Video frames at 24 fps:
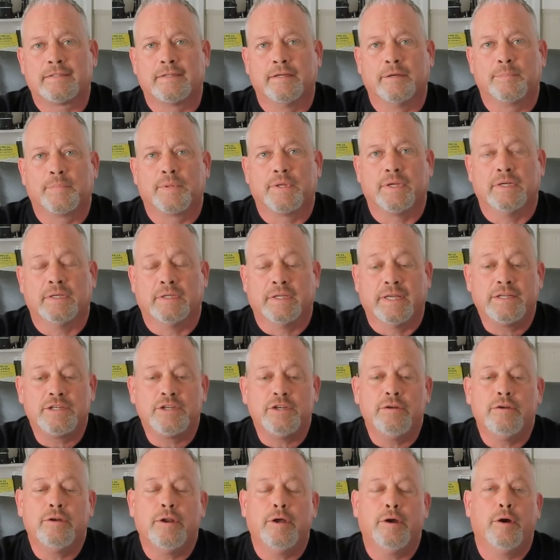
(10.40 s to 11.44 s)
something, let
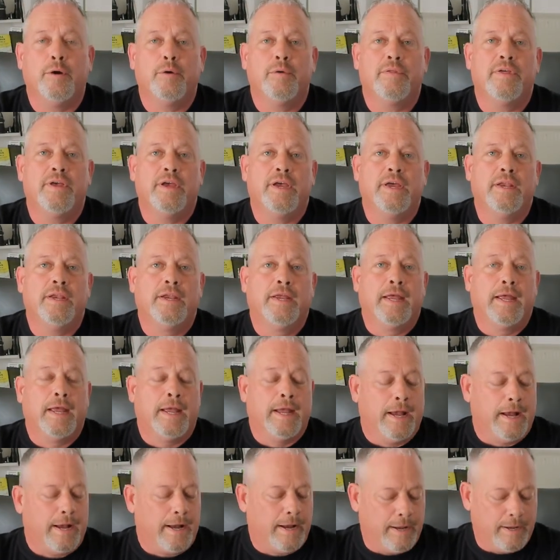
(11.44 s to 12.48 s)
you know that
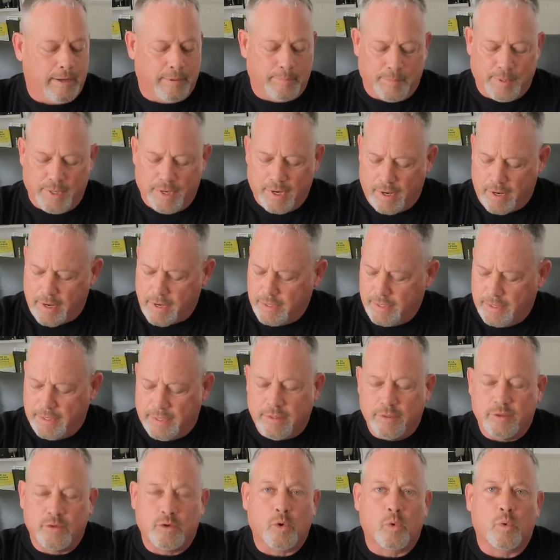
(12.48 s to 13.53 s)
I am not
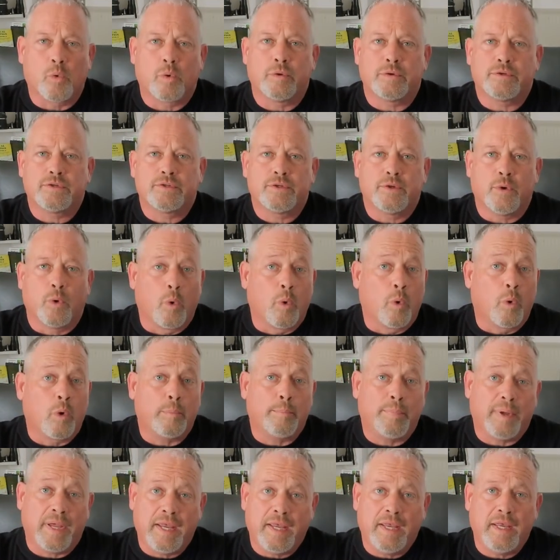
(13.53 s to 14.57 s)
endorsed or
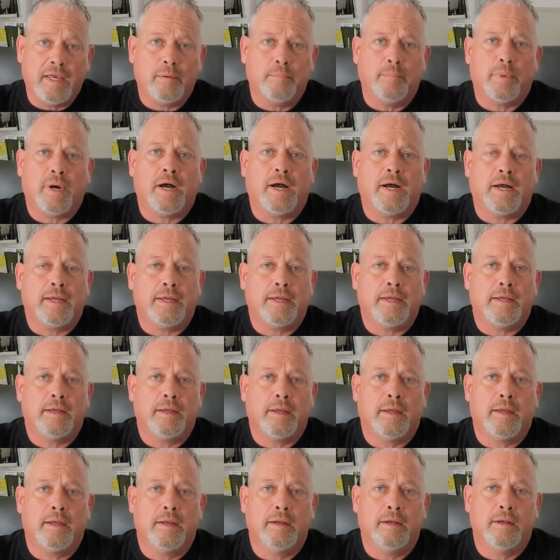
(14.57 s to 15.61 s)
paid by
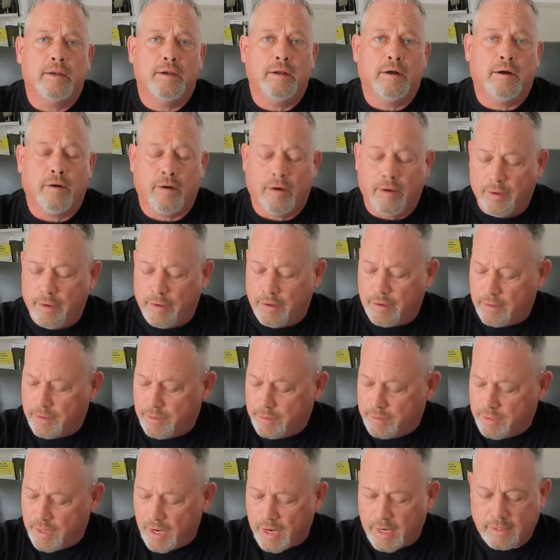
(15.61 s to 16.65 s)

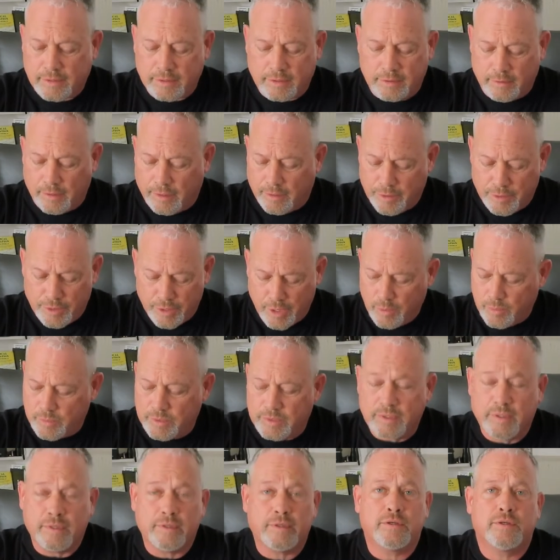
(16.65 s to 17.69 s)

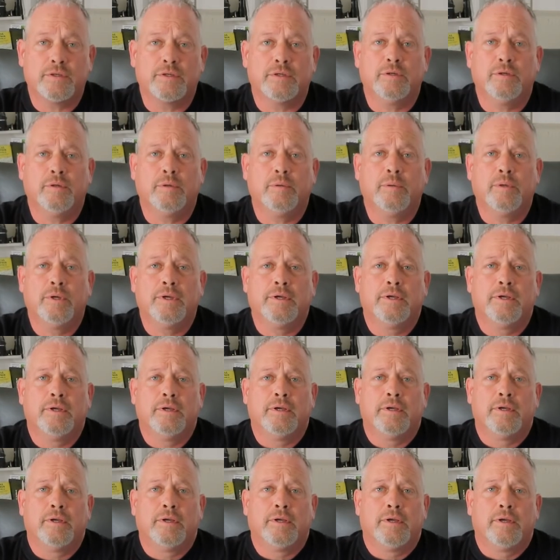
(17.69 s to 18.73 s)
Nokta to
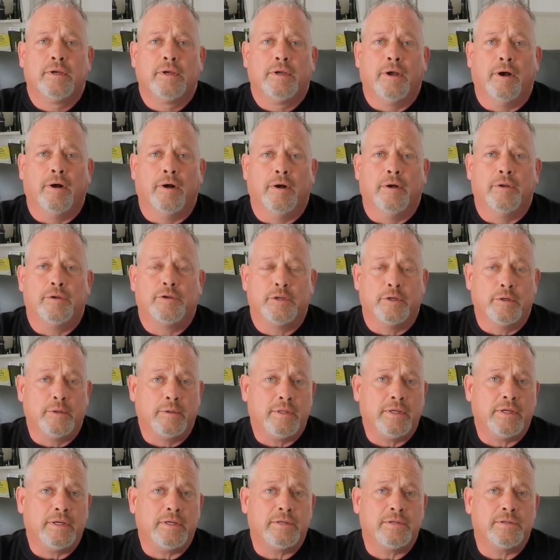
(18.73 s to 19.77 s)
do
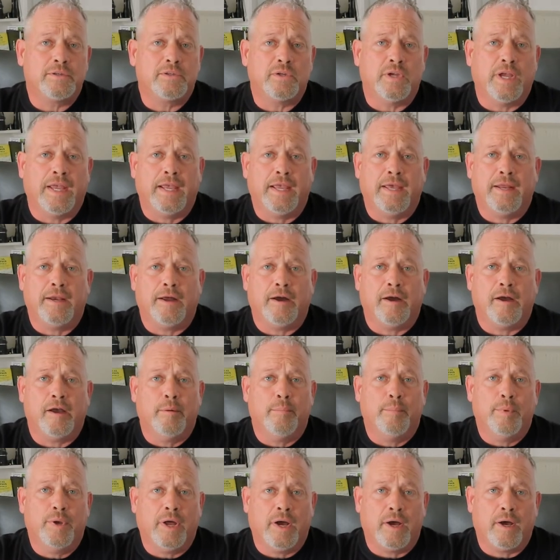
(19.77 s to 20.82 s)
this, and I
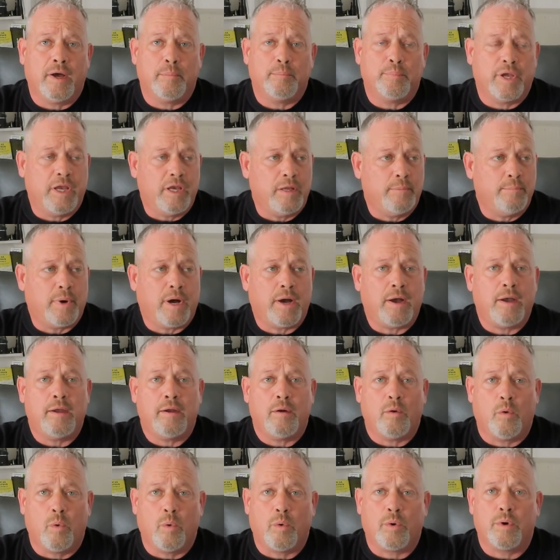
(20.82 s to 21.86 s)
am not paid by
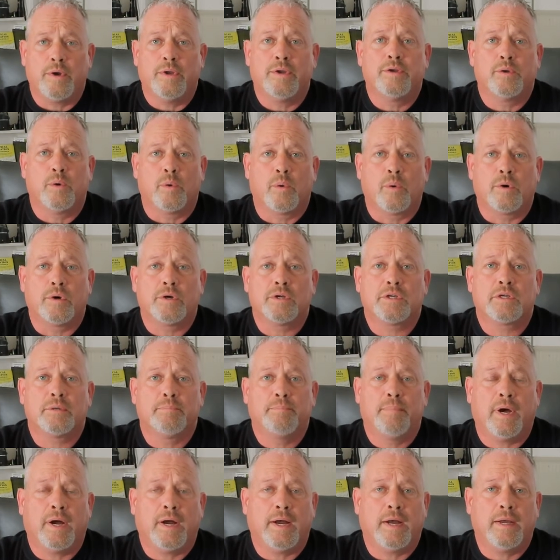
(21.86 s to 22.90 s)
or endorsed
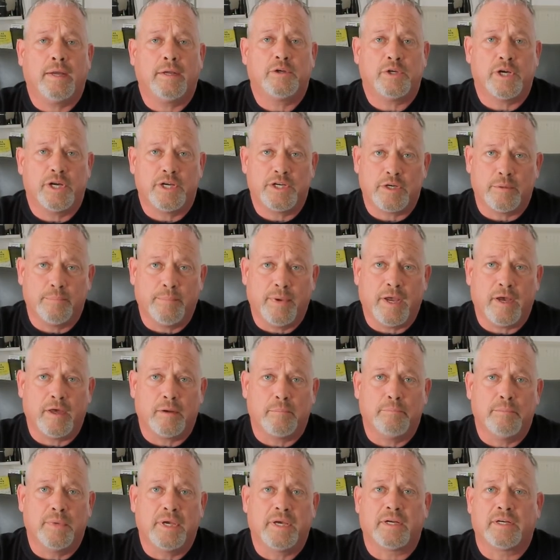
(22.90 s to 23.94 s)
by Treasure
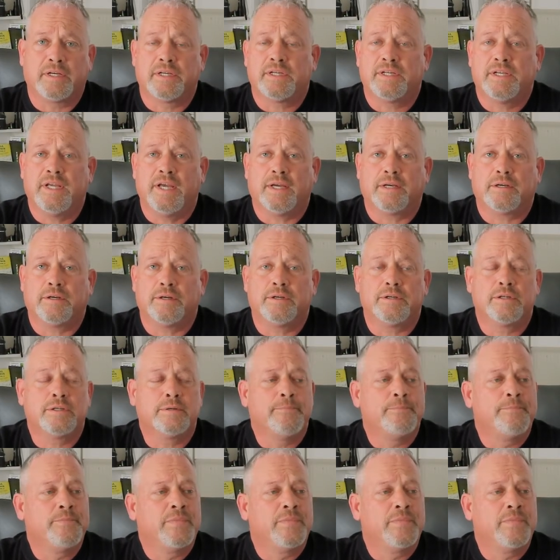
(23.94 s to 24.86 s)
Mountain metal detectors.